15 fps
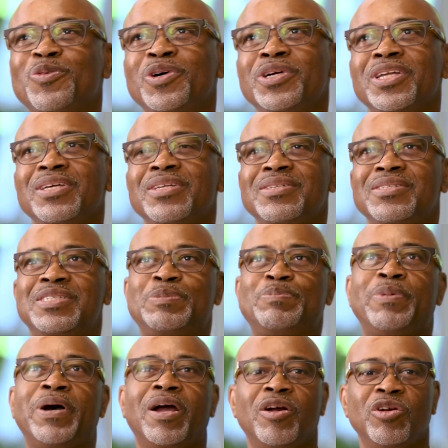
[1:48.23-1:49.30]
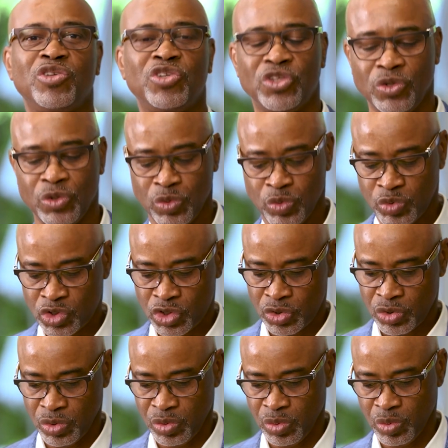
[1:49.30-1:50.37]
what inspired you
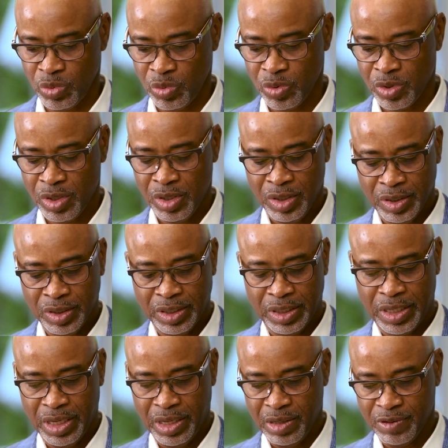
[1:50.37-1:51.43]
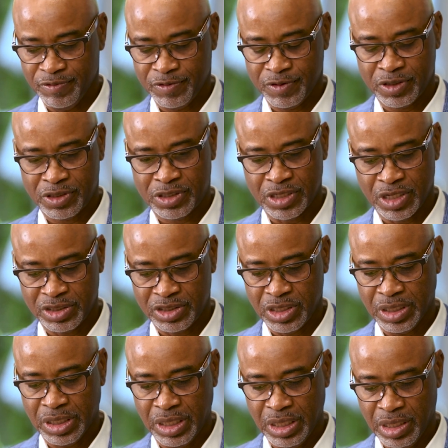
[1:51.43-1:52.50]
to give such a
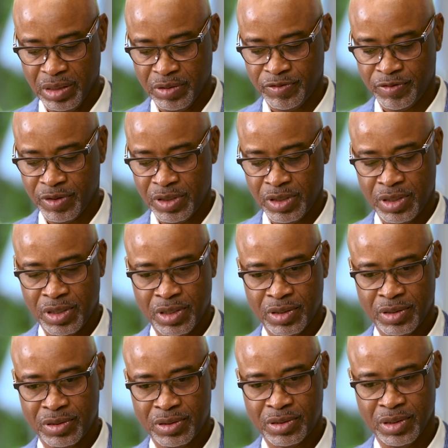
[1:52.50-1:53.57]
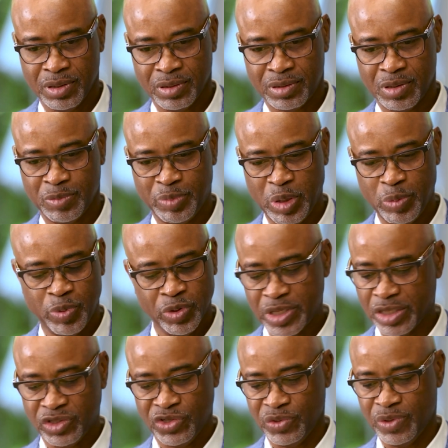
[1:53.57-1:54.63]
gift to people
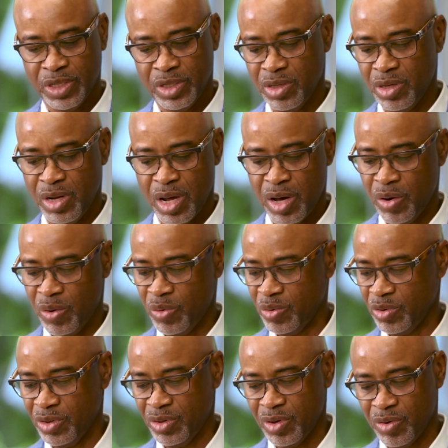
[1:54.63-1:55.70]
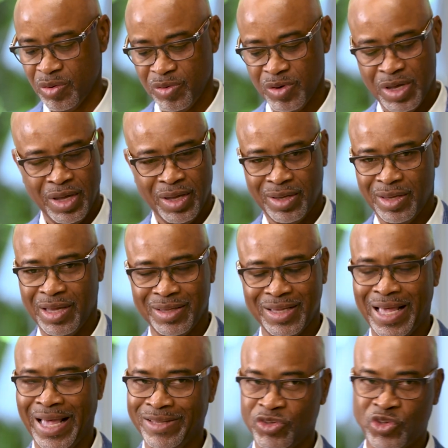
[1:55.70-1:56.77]
that you didn't know,
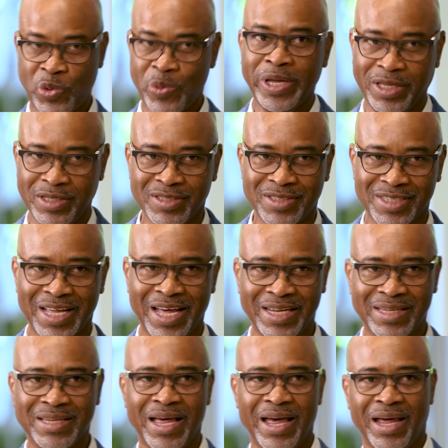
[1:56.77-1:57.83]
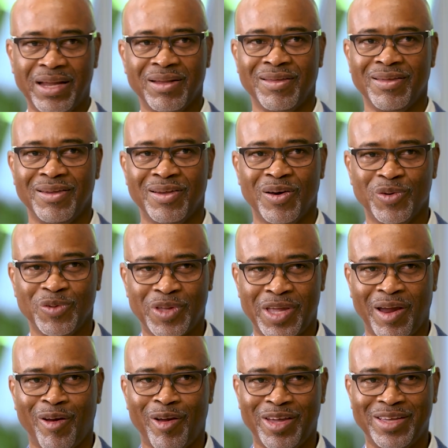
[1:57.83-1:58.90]
and twins at that,
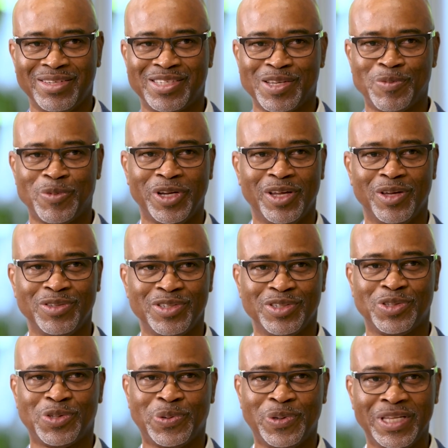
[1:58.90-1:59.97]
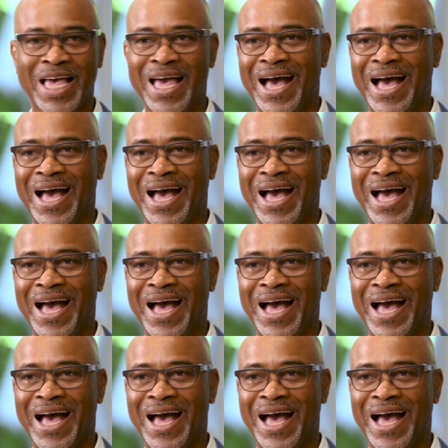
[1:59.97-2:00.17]
carrying someone else's twin.